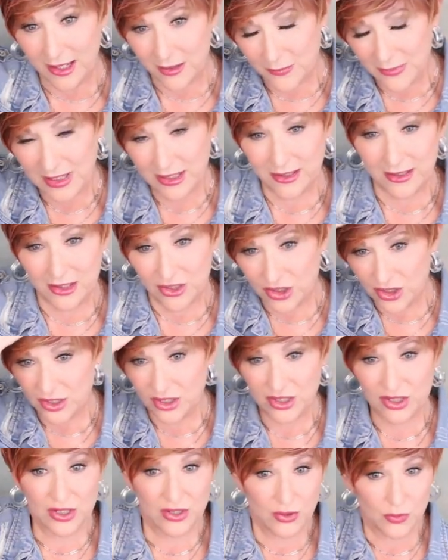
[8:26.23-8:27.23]
I mean,
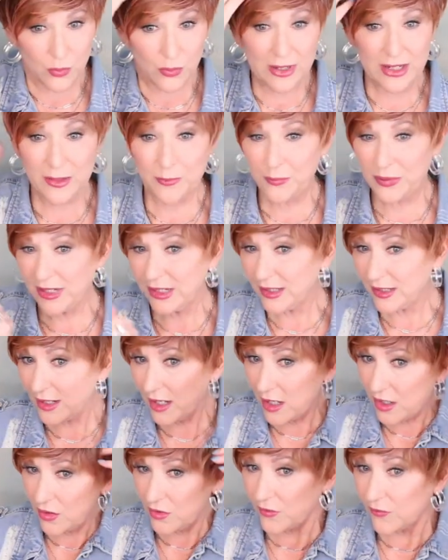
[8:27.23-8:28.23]
just sweeping
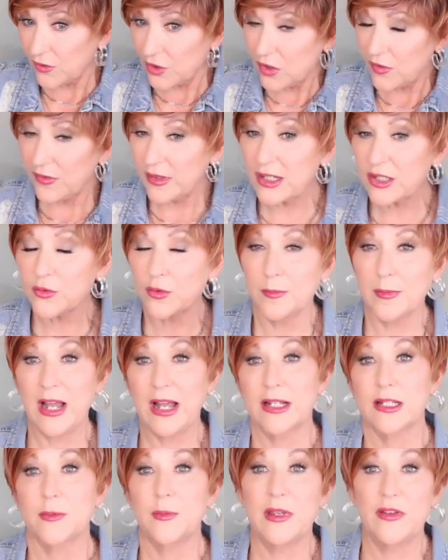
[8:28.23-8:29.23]
over. This
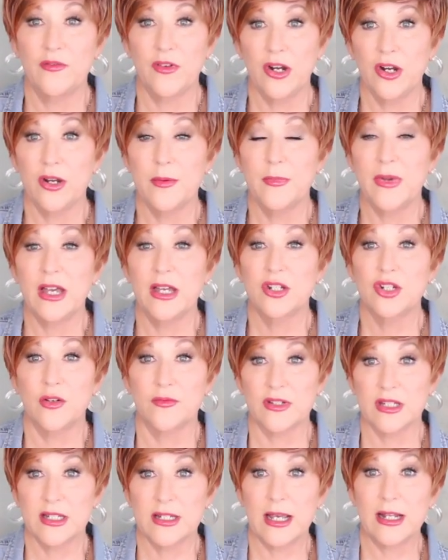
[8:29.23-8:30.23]
reminds me very much
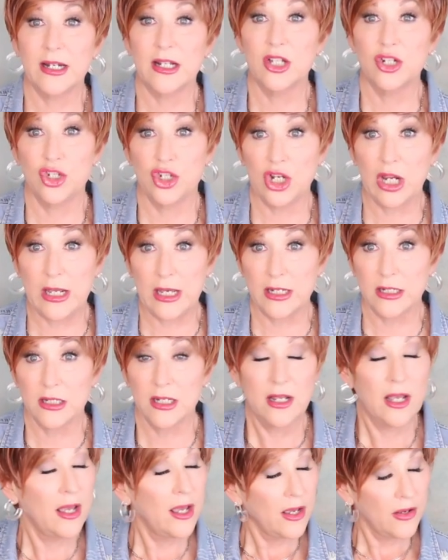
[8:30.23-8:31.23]
of Aesthetica Jet.